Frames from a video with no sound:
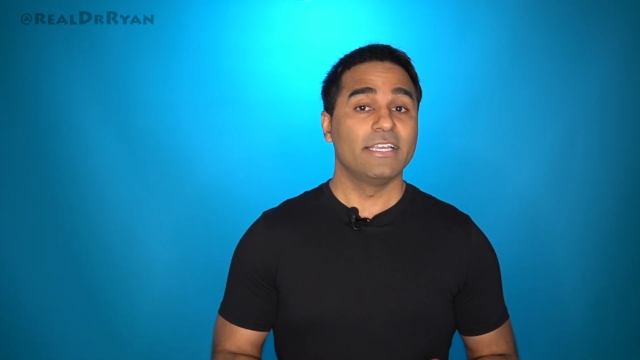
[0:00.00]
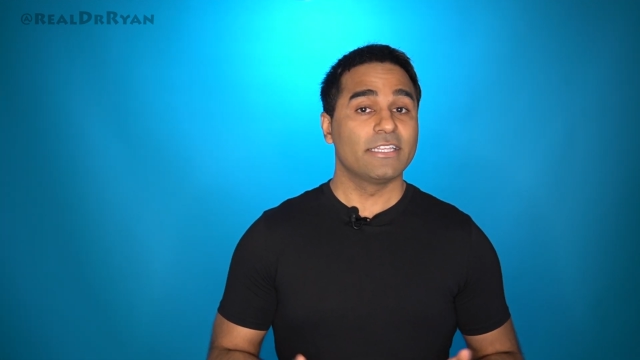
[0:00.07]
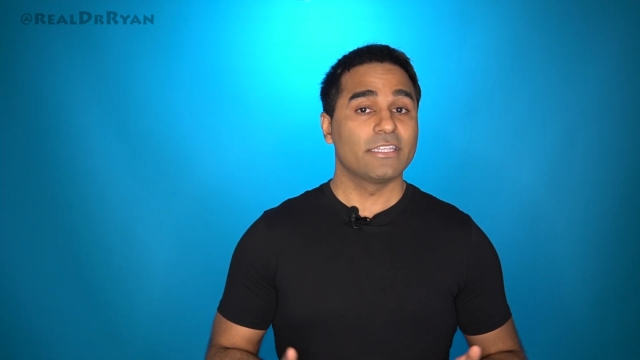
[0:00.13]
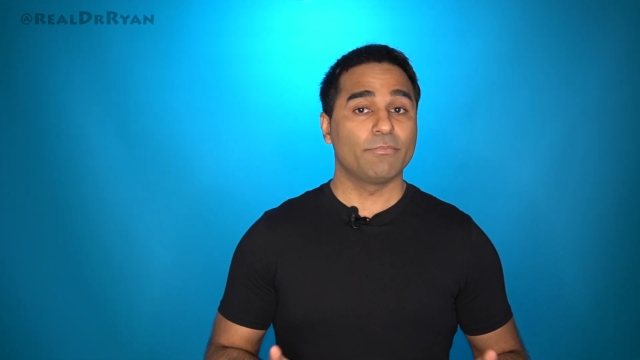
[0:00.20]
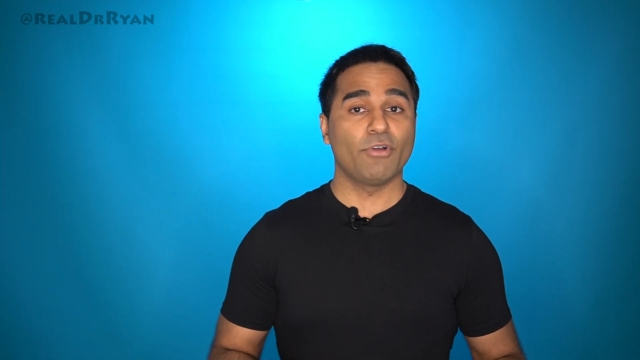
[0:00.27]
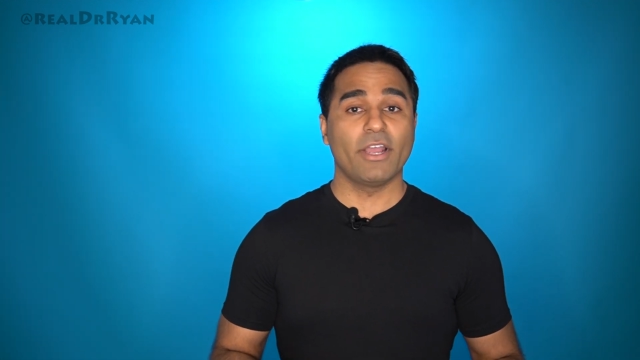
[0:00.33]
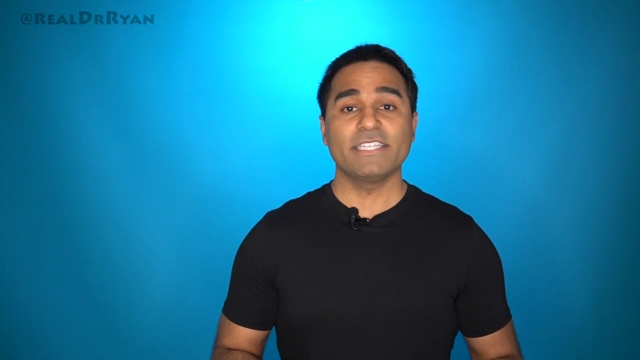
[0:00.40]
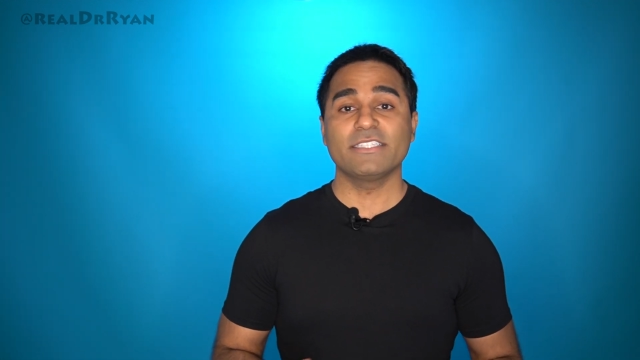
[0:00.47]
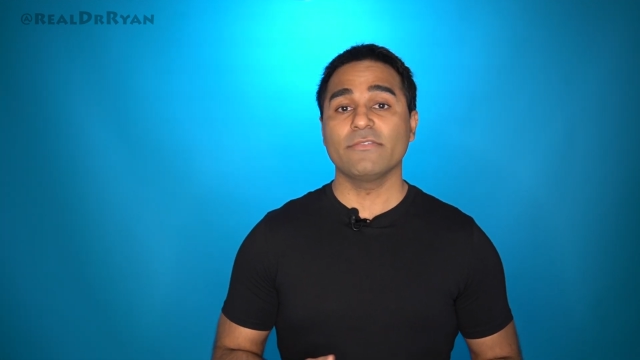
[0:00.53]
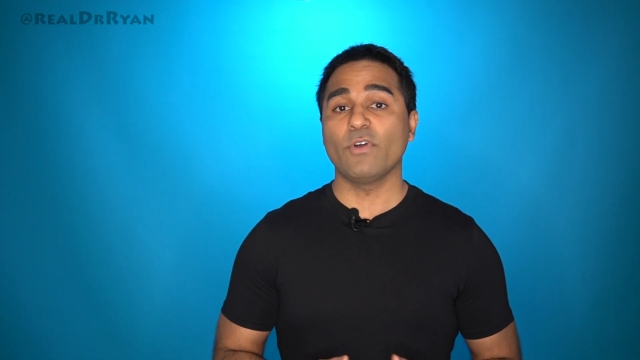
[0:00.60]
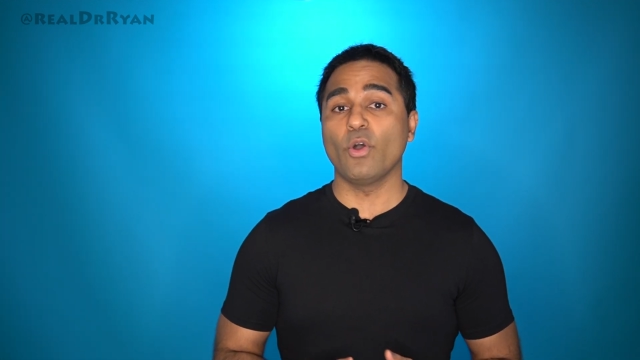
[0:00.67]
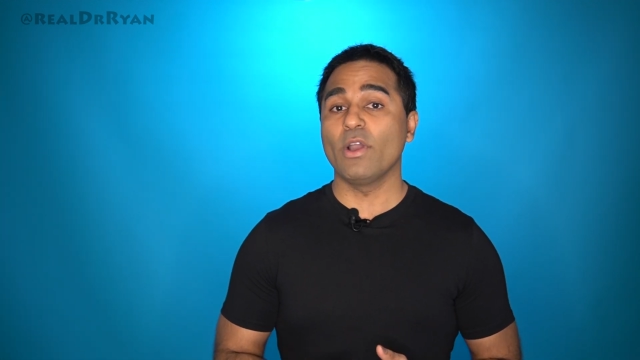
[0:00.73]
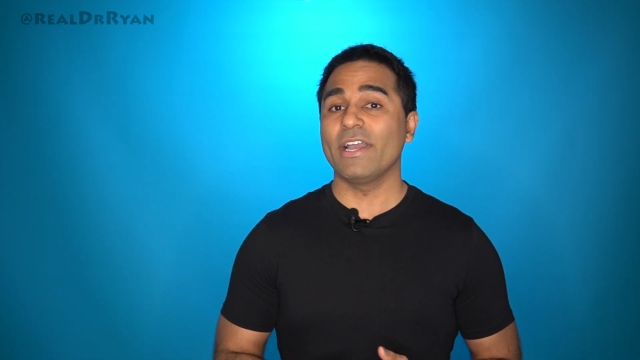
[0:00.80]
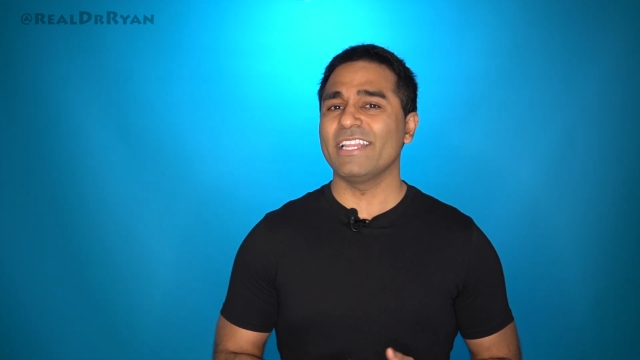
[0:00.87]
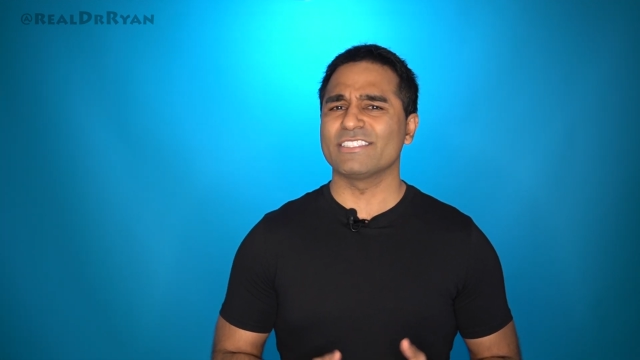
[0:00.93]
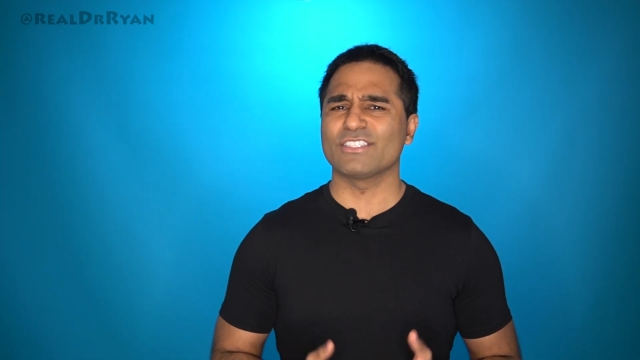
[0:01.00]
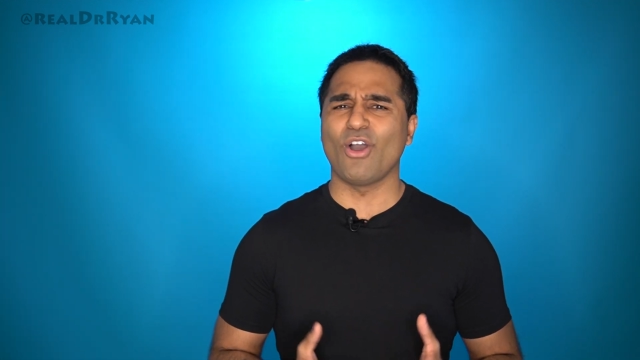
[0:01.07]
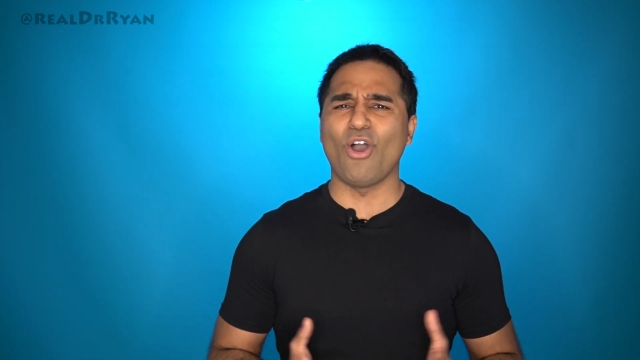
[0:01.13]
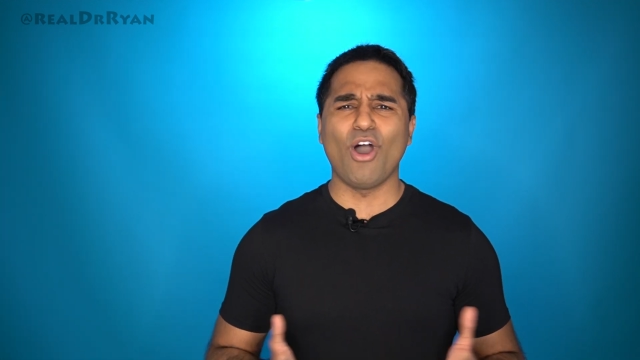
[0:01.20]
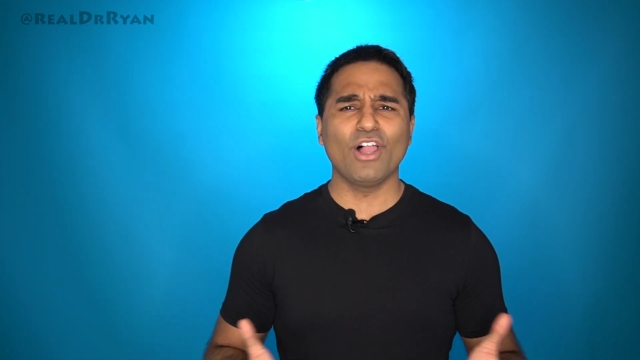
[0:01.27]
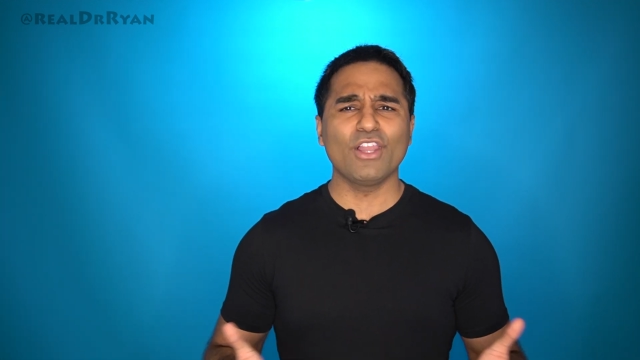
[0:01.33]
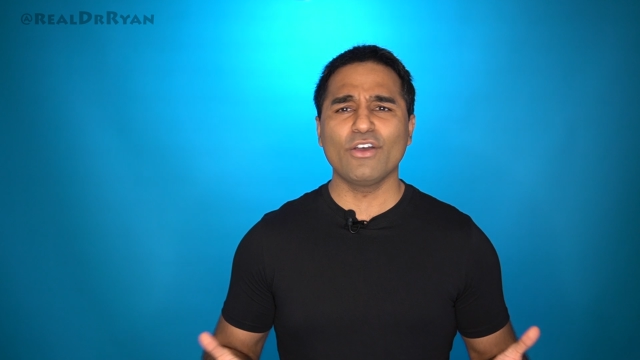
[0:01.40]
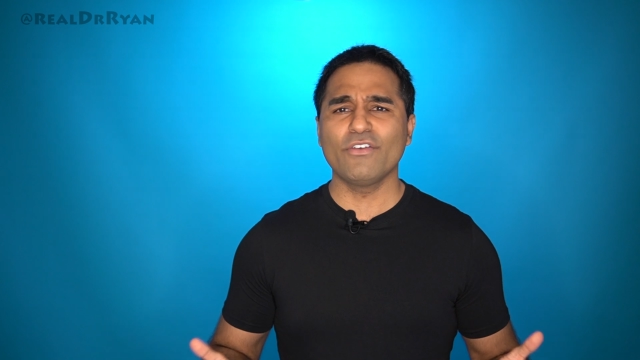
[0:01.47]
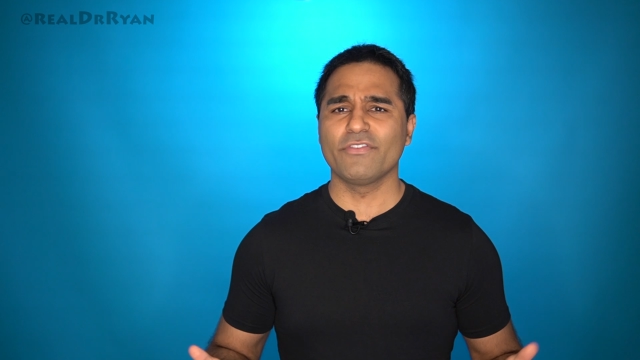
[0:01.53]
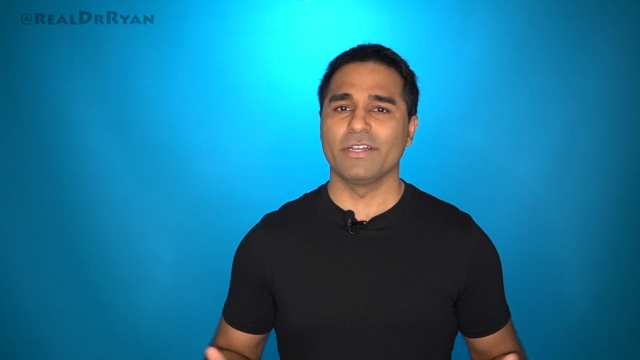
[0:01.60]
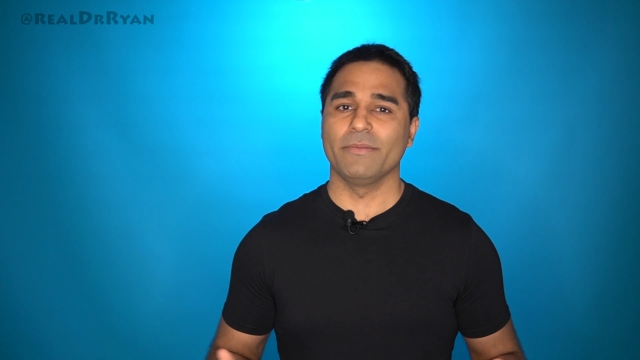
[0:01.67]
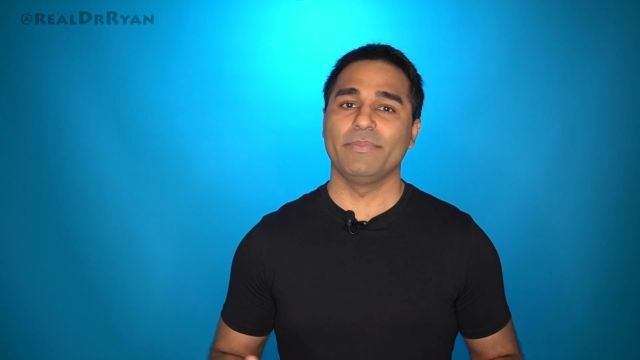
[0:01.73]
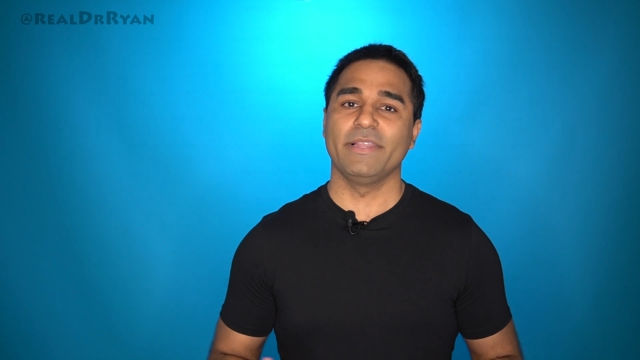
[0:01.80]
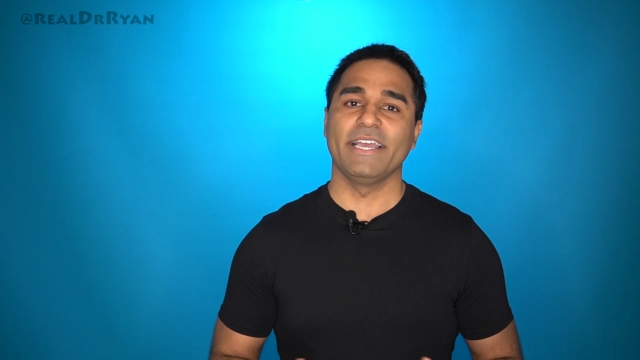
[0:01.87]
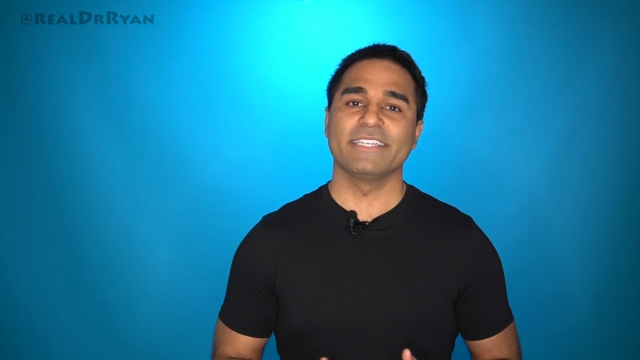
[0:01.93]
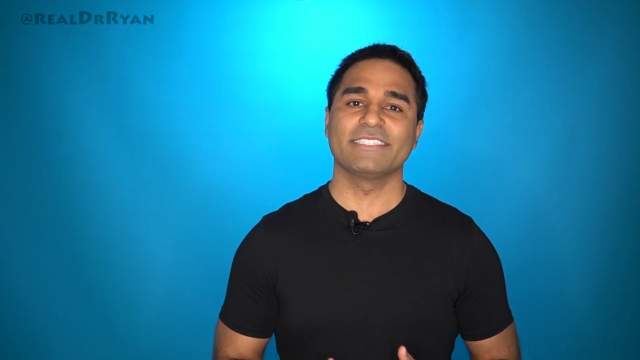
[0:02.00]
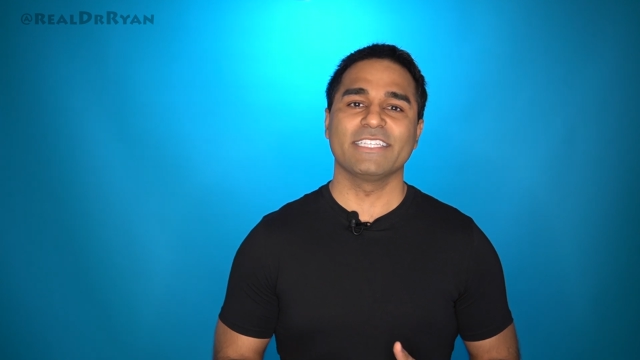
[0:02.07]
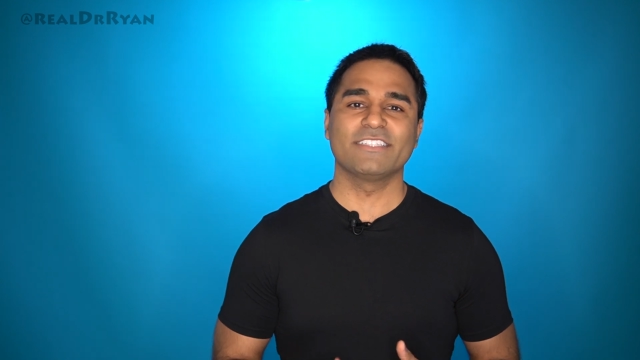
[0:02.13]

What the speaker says: The price of oil is all over the place.